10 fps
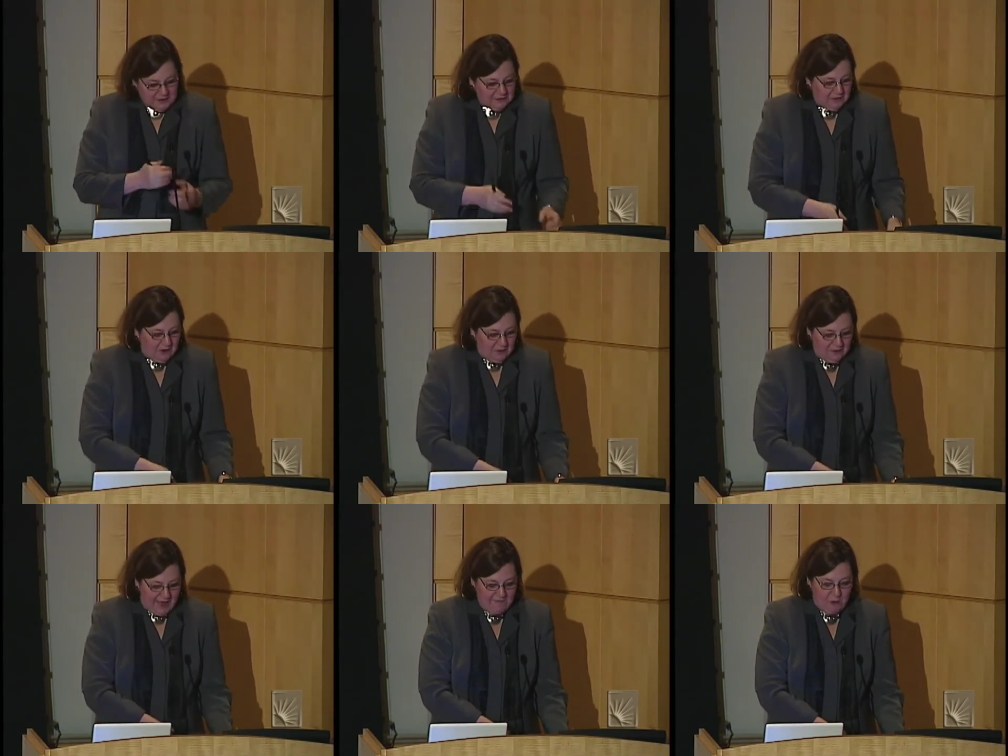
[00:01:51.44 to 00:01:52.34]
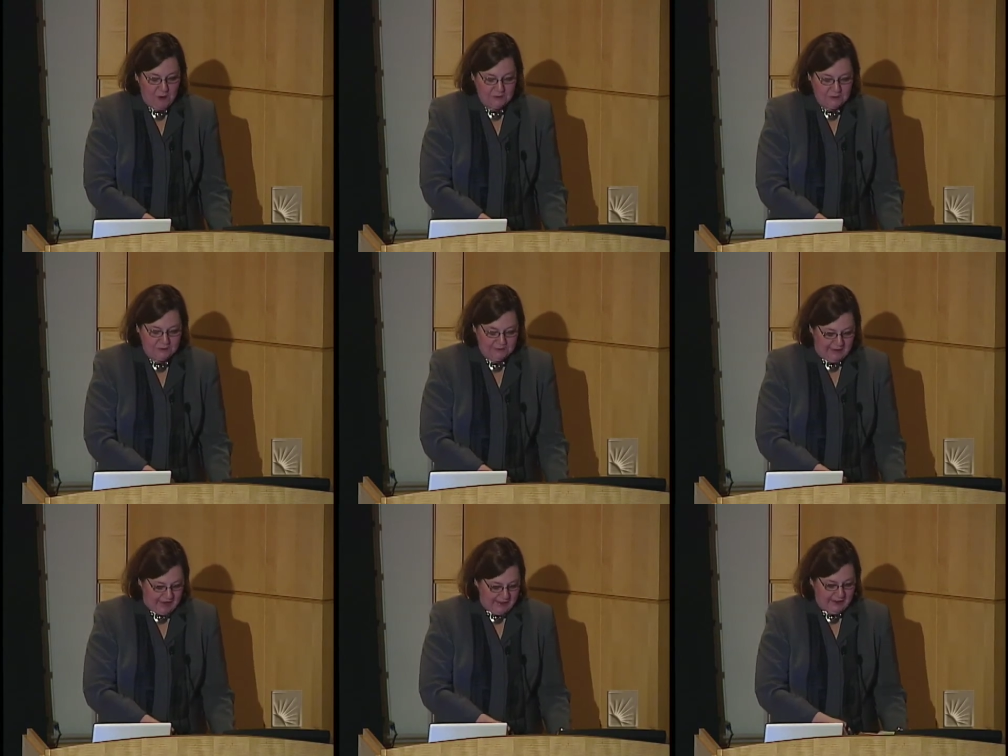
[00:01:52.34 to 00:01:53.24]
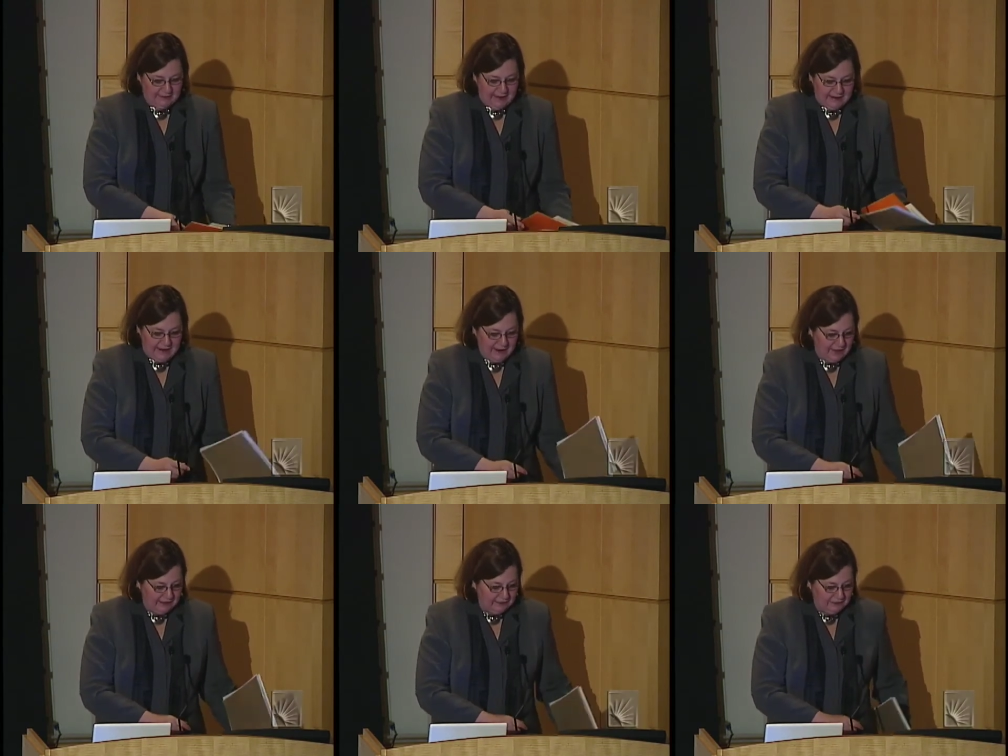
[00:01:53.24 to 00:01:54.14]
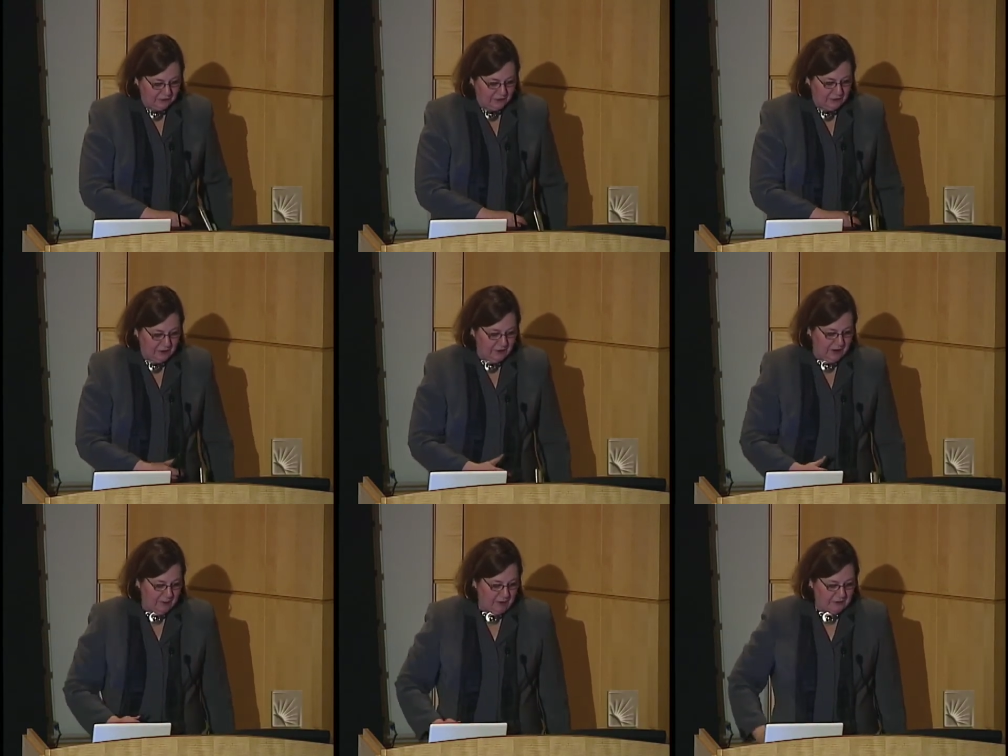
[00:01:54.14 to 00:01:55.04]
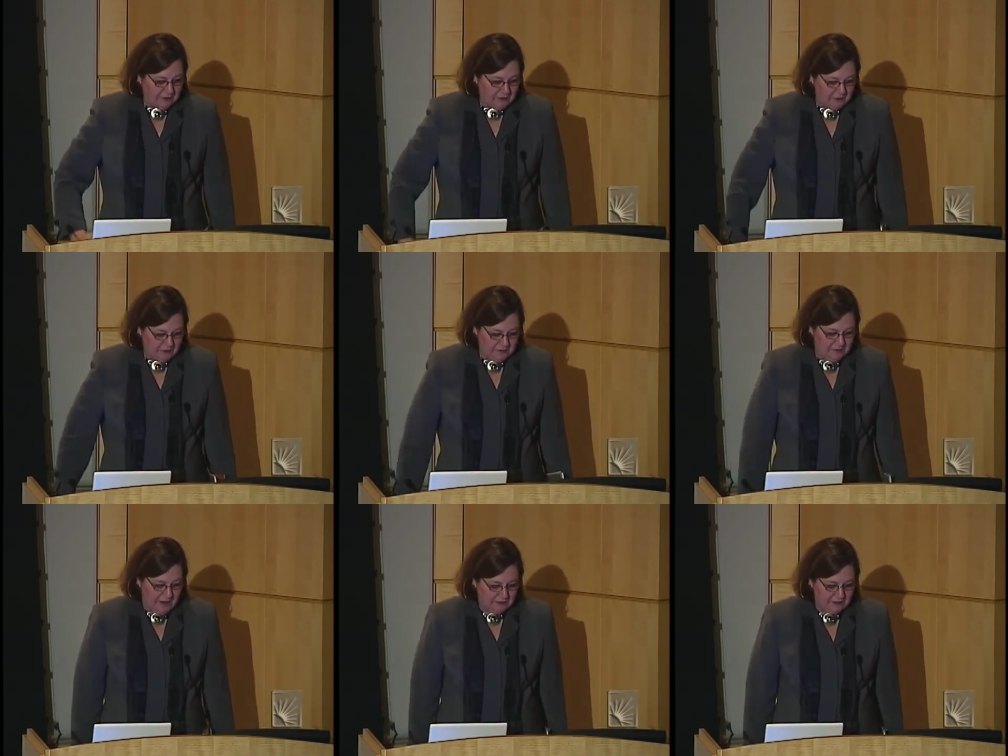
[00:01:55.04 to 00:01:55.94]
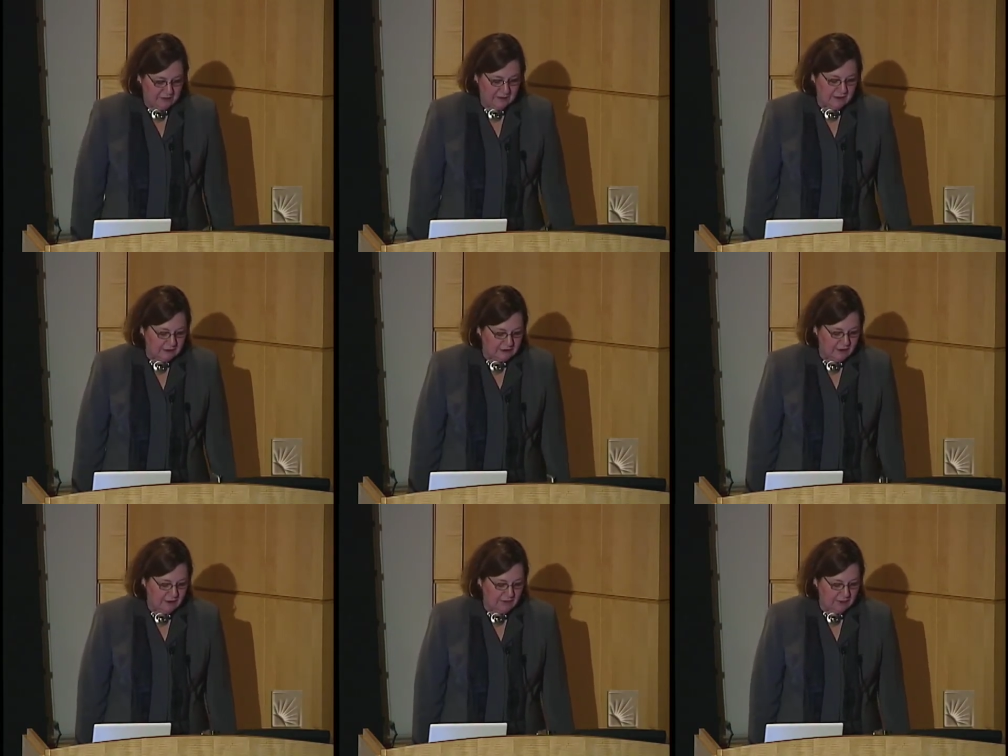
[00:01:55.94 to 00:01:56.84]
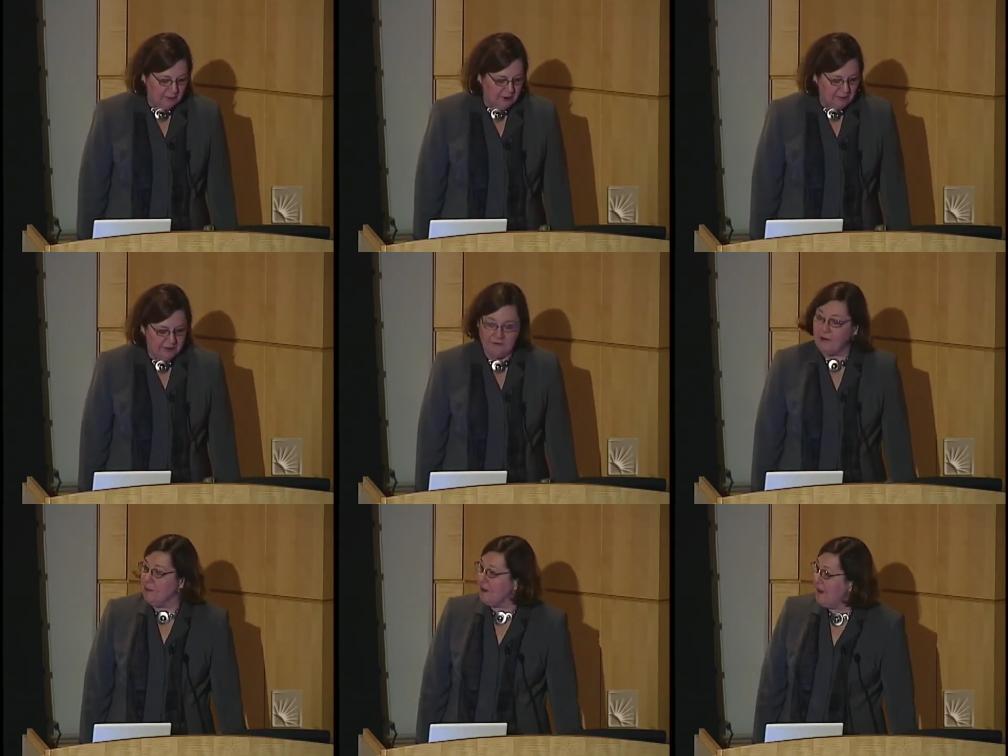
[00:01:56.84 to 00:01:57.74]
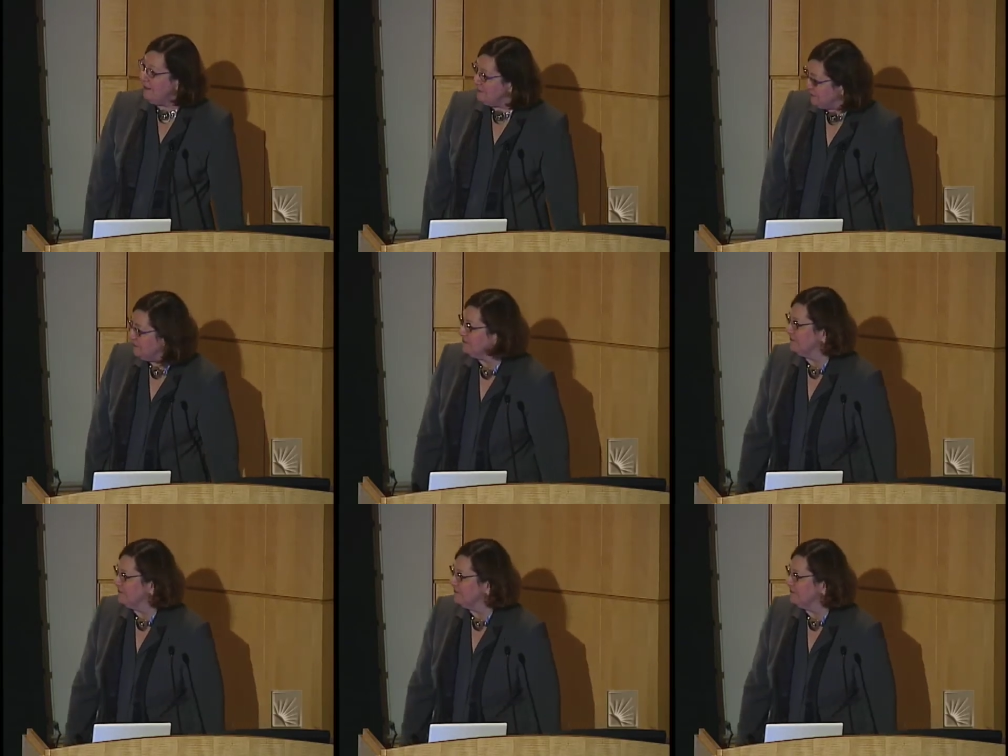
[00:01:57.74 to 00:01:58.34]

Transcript: So, have a wonderful day. I'd now like to turn the program over to Chris Palczewski, the chair of our Department of Pharmacology.